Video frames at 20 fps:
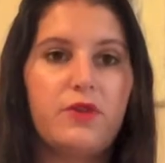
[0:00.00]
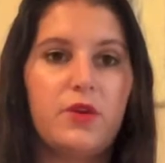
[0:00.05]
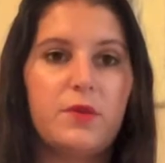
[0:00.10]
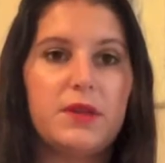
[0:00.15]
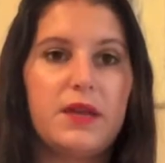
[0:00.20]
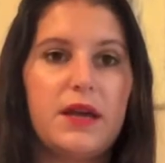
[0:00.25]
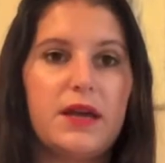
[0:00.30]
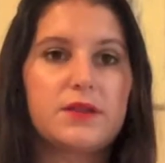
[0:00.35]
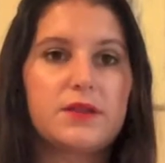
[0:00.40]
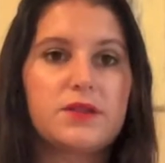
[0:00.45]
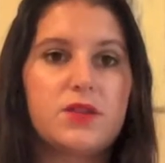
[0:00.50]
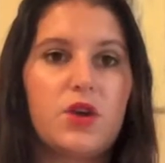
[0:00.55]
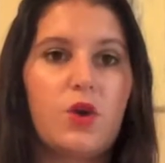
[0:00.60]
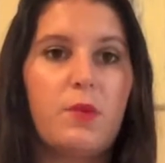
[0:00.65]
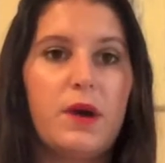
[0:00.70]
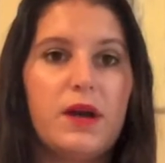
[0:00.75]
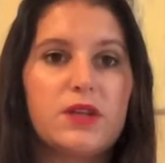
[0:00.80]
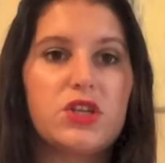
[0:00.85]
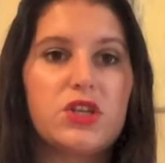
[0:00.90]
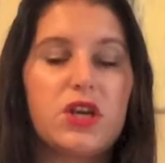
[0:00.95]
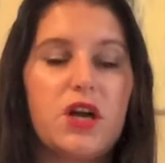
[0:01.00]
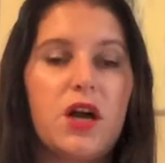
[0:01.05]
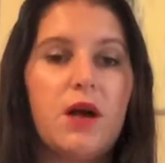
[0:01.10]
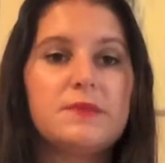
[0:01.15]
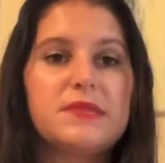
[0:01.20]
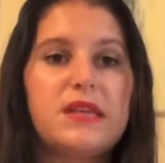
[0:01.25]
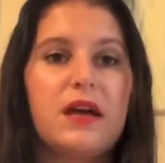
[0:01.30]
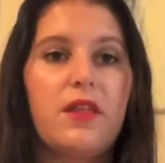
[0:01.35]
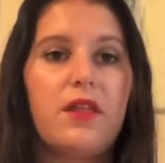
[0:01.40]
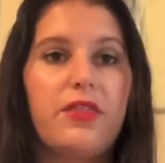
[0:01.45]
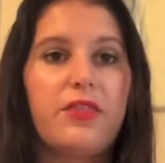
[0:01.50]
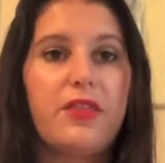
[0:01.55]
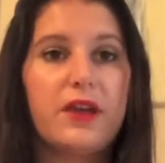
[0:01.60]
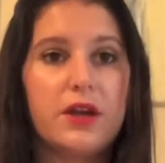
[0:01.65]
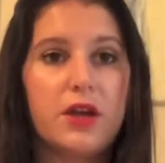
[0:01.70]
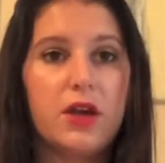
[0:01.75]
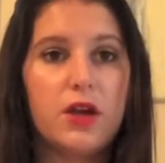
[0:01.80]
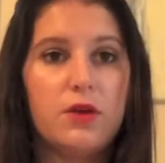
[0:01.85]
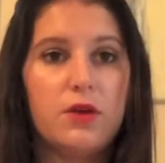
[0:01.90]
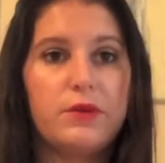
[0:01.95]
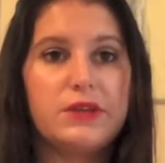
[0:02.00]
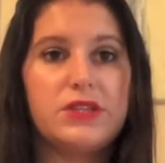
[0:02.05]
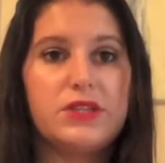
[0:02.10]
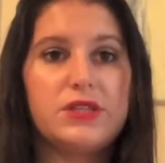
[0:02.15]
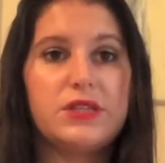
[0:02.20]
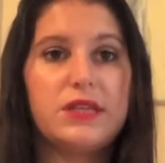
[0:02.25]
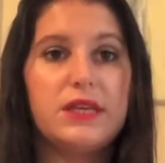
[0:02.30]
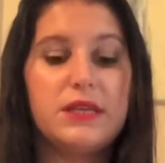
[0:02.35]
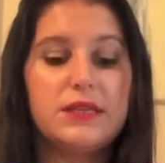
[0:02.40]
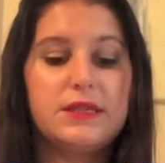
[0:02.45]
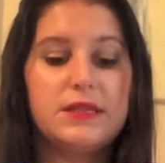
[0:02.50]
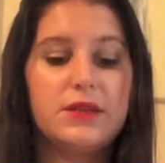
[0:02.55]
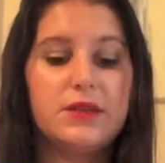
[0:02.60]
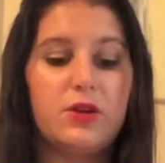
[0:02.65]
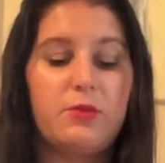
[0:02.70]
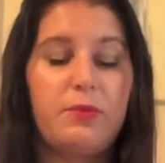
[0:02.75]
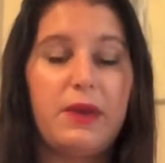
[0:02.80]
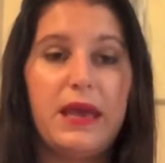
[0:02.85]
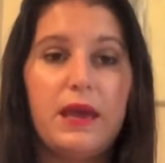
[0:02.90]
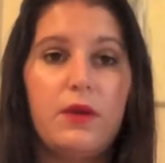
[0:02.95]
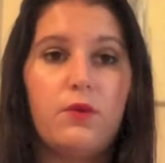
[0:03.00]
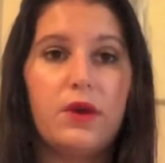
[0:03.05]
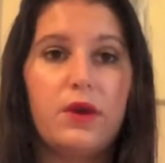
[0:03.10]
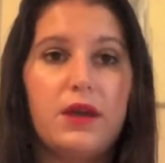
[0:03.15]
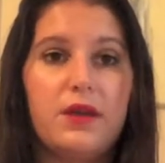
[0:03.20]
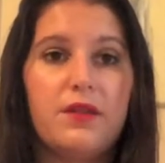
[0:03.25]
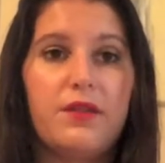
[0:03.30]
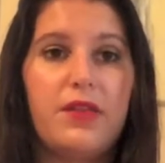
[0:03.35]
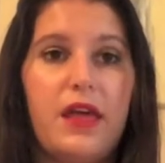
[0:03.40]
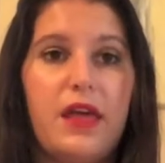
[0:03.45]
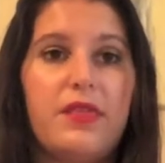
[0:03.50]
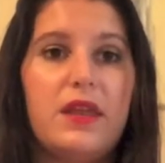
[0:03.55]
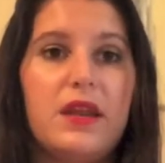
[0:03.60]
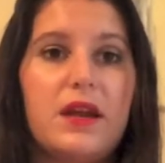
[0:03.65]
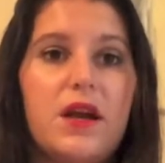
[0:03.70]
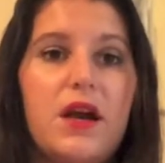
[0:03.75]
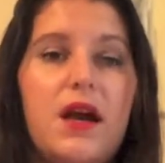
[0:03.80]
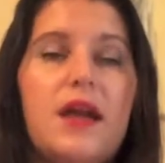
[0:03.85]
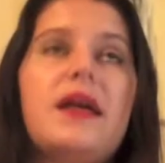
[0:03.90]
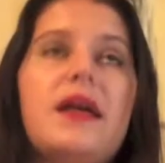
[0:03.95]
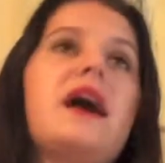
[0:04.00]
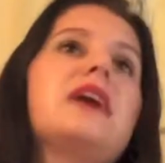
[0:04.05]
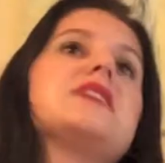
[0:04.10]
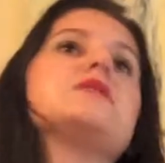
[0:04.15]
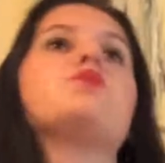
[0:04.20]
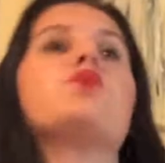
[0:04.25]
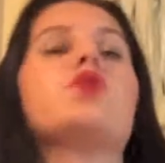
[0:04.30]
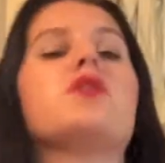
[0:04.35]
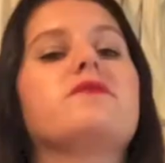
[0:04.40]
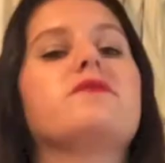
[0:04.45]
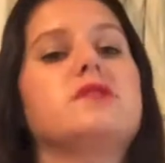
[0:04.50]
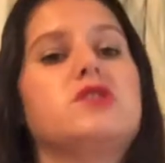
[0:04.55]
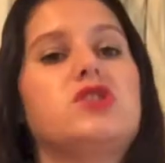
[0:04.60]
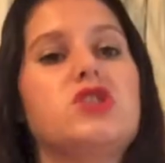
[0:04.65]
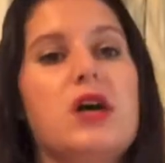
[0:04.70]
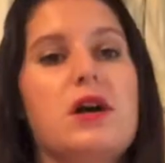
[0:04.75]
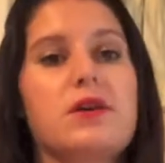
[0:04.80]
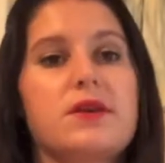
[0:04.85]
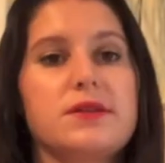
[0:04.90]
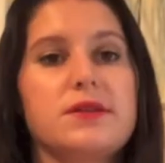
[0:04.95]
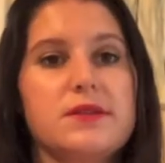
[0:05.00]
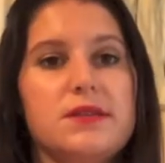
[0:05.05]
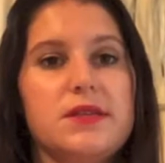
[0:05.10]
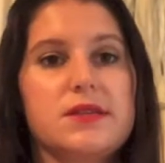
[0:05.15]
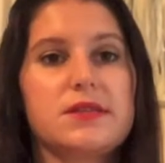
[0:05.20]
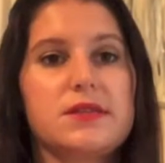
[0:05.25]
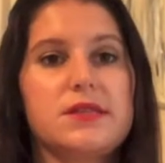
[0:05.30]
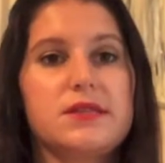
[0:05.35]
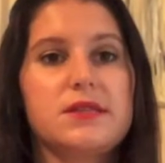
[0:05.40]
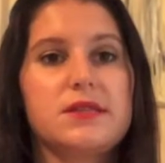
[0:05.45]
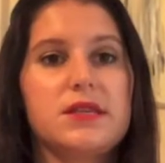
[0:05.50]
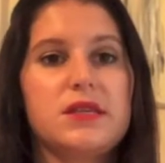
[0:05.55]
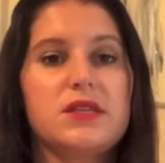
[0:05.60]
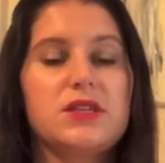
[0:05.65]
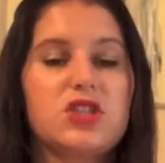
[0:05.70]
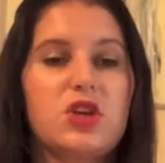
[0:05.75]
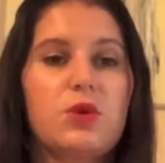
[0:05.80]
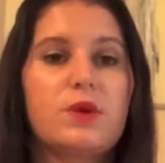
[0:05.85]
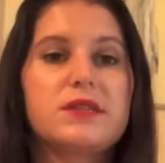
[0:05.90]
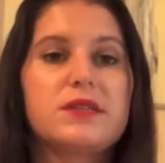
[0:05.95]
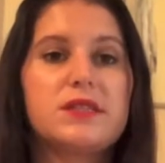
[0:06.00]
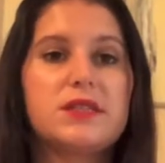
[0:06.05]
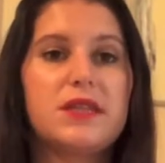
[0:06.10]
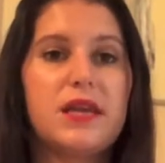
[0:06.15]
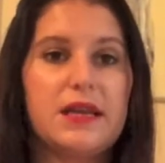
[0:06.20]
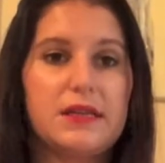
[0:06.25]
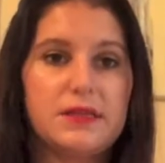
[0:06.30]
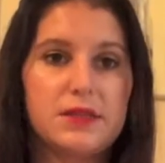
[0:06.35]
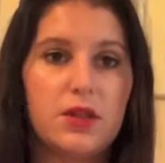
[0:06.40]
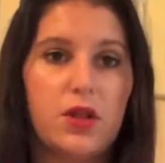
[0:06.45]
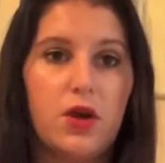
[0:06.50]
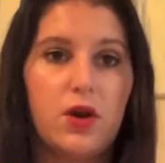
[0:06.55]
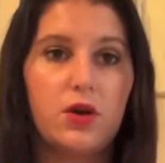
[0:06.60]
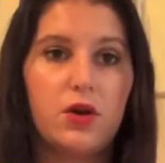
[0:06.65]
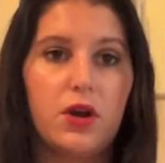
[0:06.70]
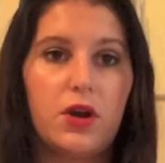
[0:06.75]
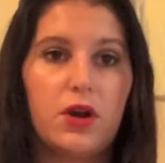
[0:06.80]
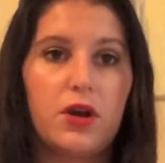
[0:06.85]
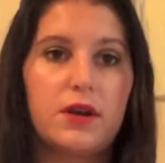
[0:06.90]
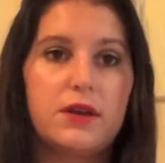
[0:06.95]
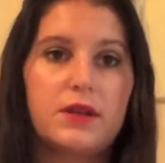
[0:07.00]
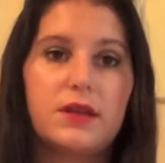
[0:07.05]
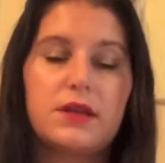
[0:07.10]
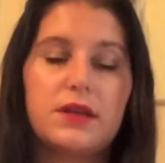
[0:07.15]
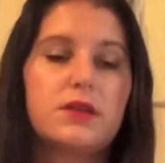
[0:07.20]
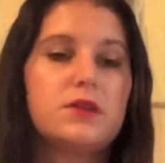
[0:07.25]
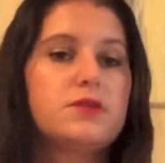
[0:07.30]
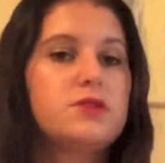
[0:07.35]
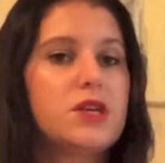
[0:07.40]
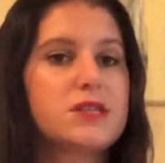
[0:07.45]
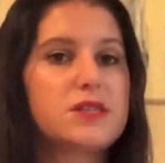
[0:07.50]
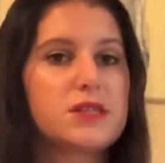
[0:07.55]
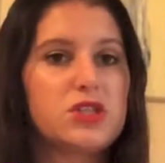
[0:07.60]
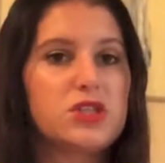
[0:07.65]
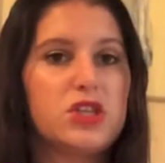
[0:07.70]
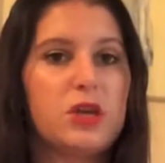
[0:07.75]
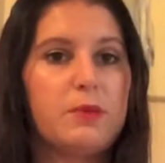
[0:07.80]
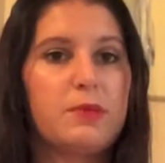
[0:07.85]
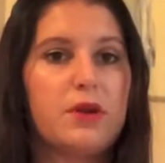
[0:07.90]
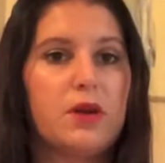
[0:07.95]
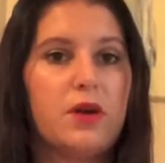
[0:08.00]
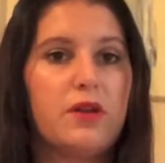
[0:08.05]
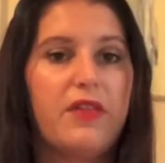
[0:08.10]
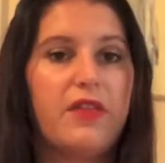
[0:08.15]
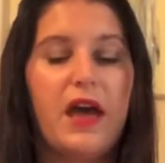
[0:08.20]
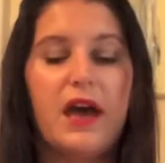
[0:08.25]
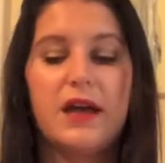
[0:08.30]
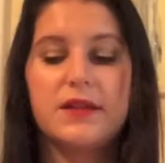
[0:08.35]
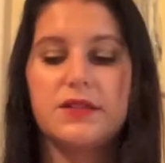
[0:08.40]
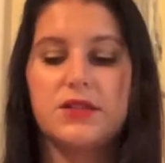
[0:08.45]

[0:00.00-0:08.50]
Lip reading: Formula X so much. It comes out thicker, which is easy to paint with, and then it kind of has more of a gel consistency, so it stays longer and like doesn't chip and all that.